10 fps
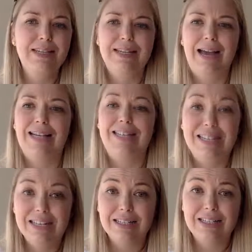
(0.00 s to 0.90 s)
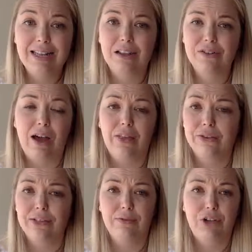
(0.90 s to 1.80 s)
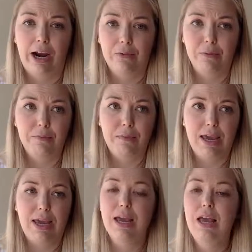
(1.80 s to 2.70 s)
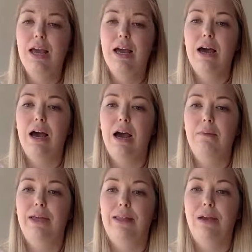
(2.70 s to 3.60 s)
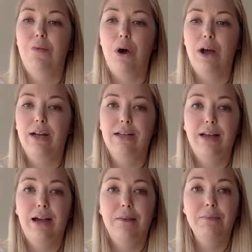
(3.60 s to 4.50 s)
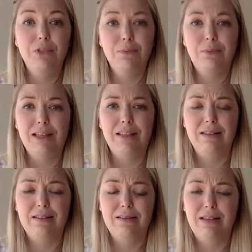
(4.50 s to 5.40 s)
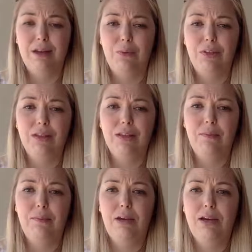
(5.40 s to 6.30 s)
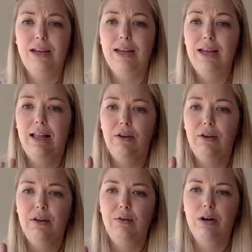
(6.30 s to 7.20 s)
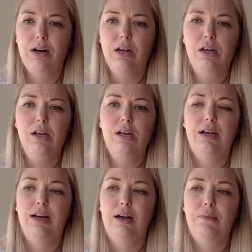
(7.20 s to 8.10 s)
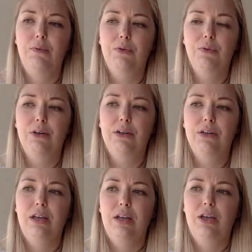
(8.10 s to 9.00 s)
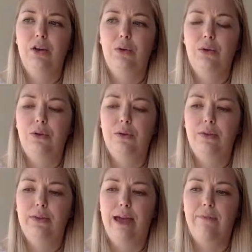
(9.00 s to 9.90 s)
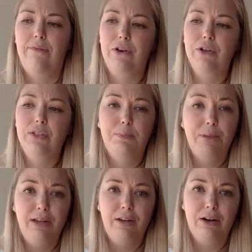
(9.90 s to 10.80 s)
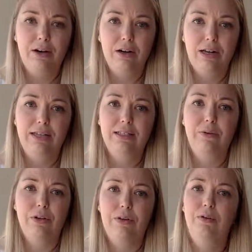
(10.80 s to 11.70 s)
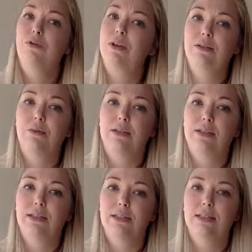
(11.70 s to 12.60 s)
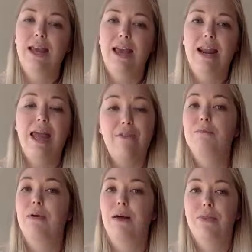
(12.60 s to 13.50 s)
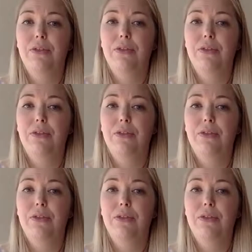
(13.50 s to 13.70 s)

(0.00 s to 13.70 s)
ideas that others have shared with me that they want to be within the community. Hello, viewer. So that first pillar is going to be resources, and every month,